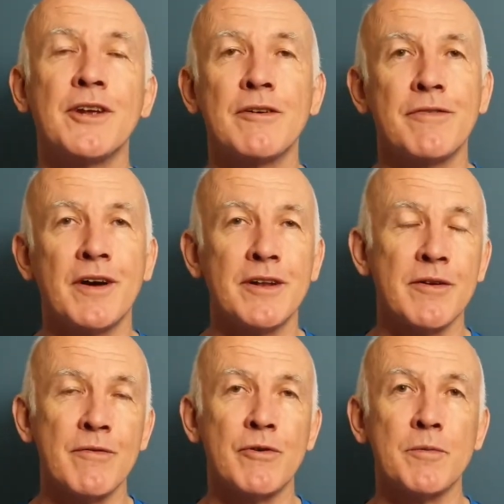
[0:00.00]
and found it
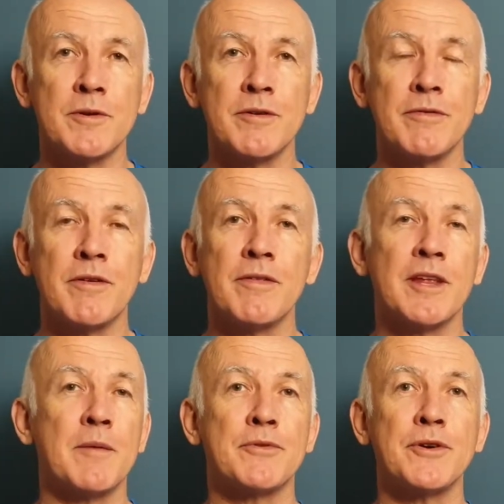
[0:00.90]
informative, then
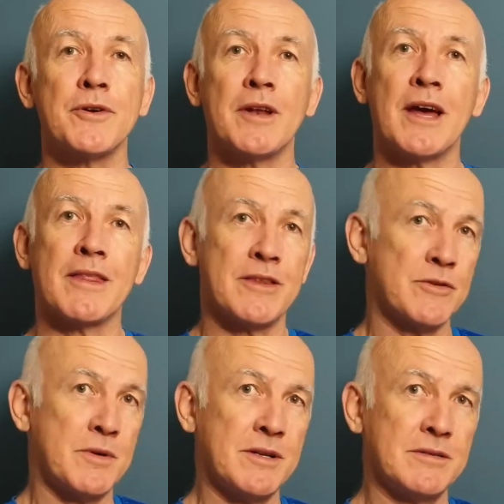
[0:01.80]
I'm sure you'll like this
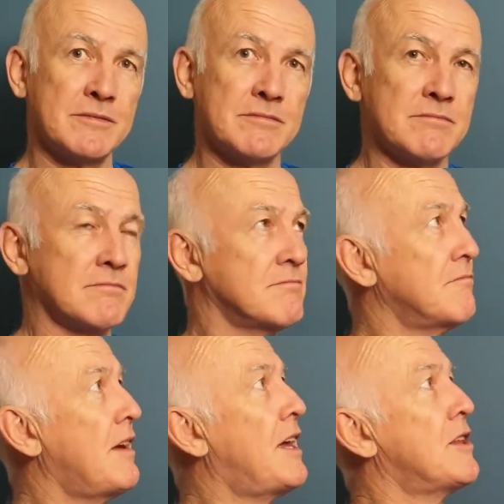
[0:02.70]
one
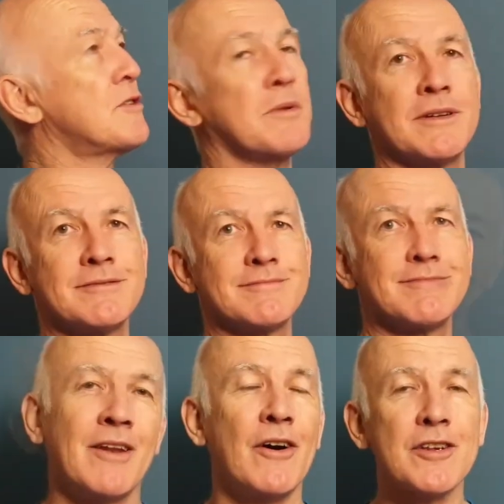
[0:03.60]
and this one.
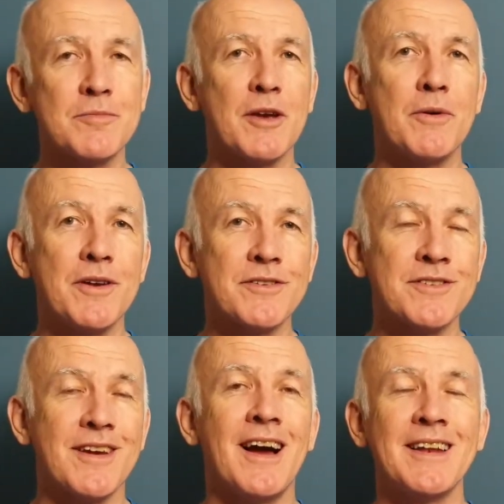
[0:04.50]
And ask me
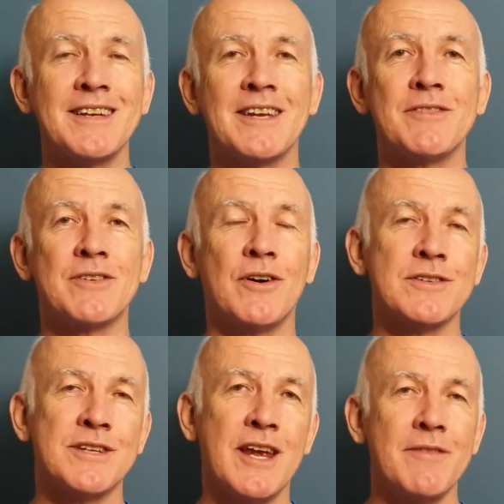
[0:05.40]
questions. I'll endeavor to
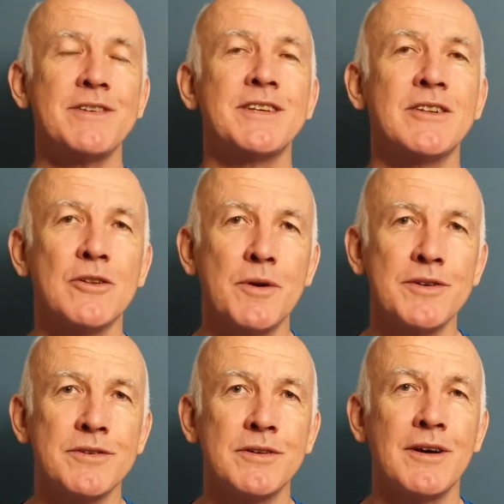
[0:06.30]
answer every single
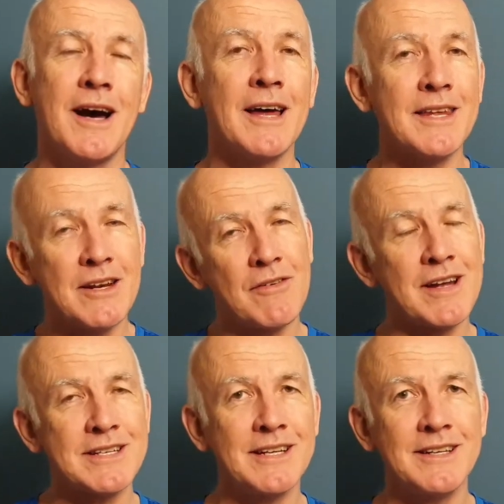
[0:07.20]
question, either in
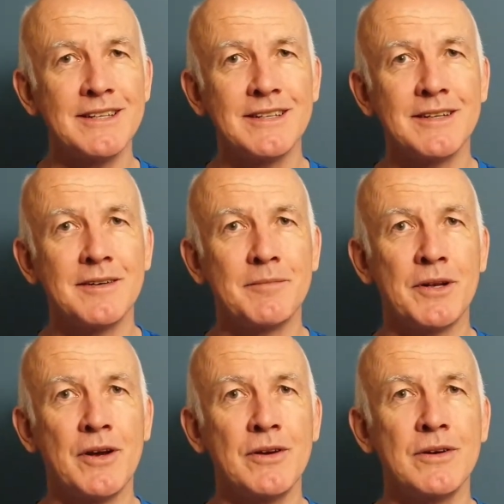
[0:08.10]
writing
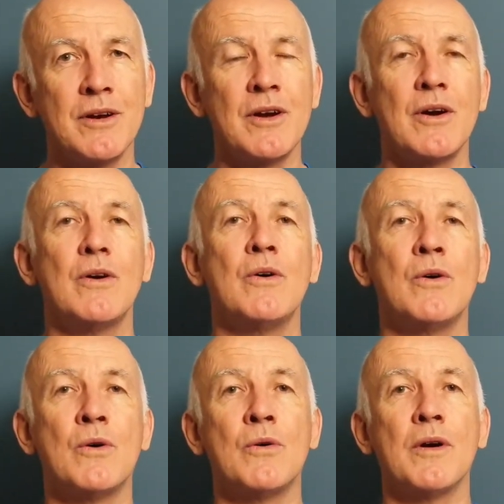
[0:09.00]
below
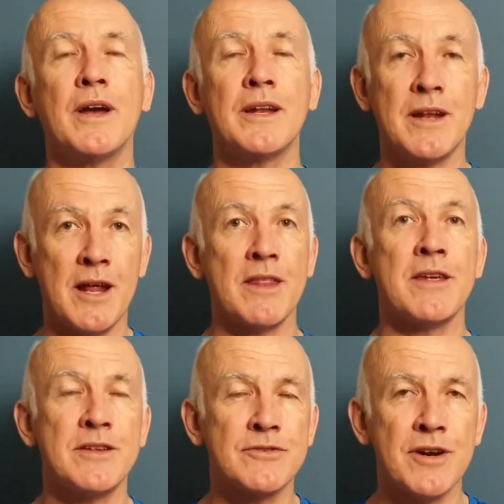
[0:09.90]
or in another
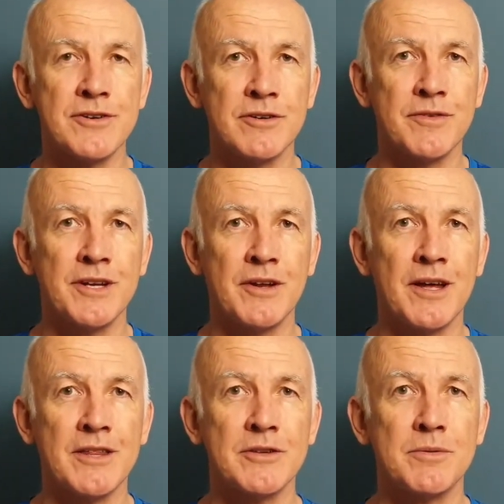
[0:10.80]
instructional video
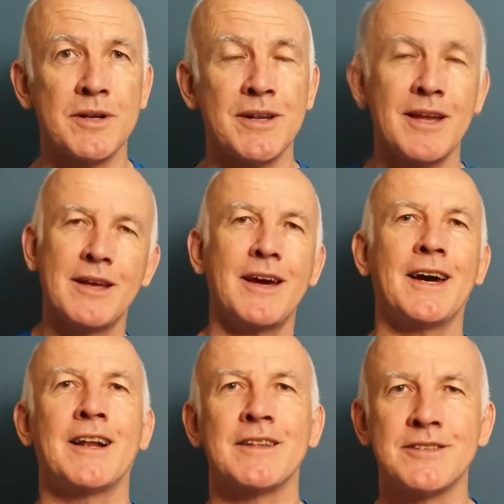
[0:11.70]
like this one.
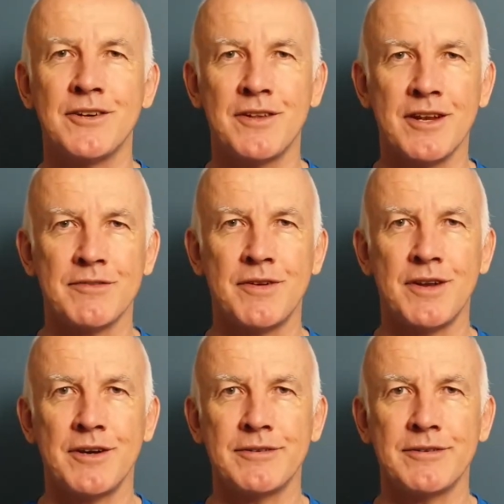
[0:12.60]
And I'll see you in the next video.